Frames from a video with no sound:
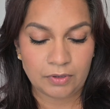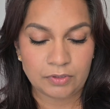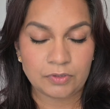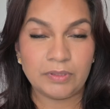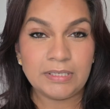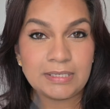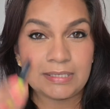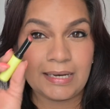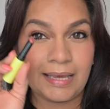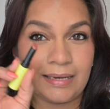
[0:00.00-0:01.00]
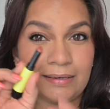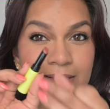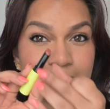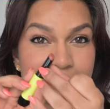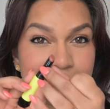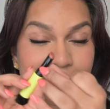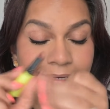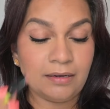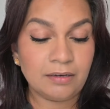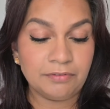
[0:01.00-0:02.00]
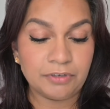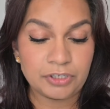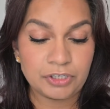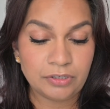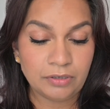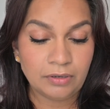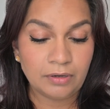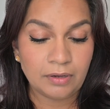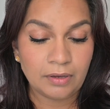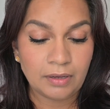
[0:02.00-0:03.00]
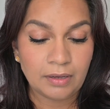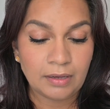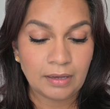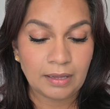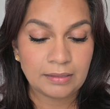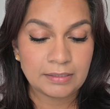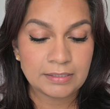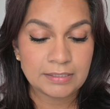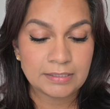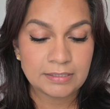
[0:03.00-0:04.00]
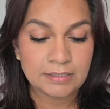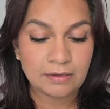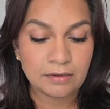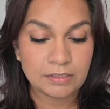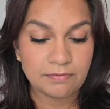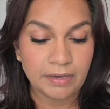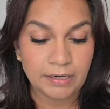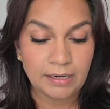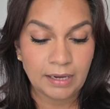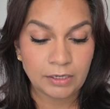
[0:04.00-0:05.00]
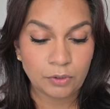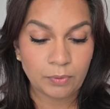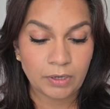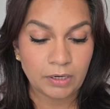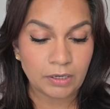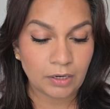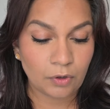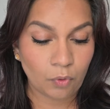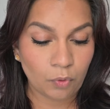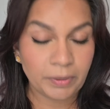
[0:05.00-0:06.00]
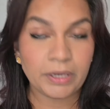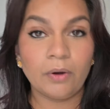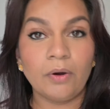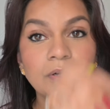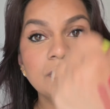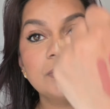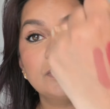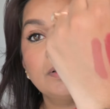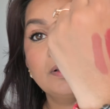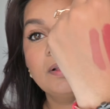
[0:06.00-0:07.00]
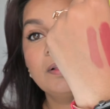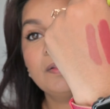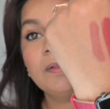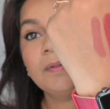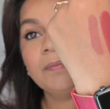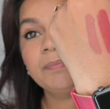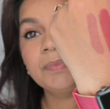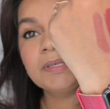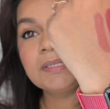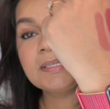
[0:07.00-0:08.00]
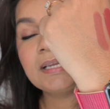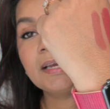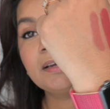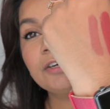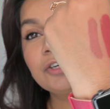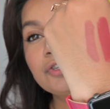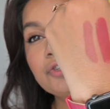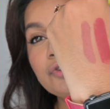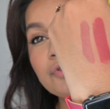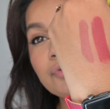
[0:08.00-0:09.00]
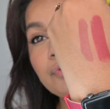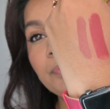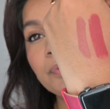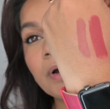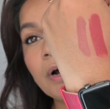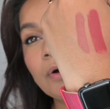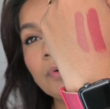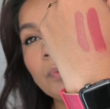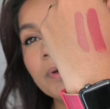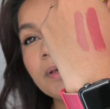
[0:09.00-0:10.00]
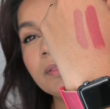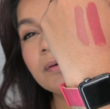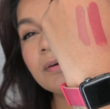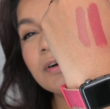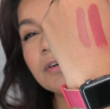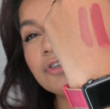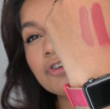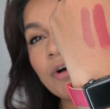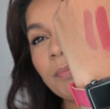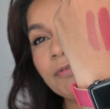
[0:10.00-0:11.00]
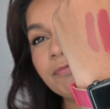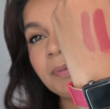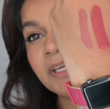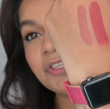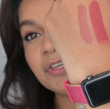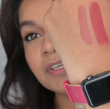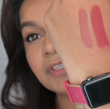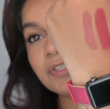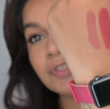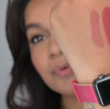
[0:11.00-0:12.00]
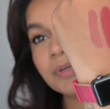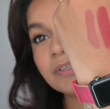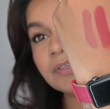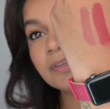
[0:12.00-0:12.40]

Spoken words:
So this is like a sleeker version, and this is very lightweight, and oh my god, this is like a true brown with a drop of peachiness into it.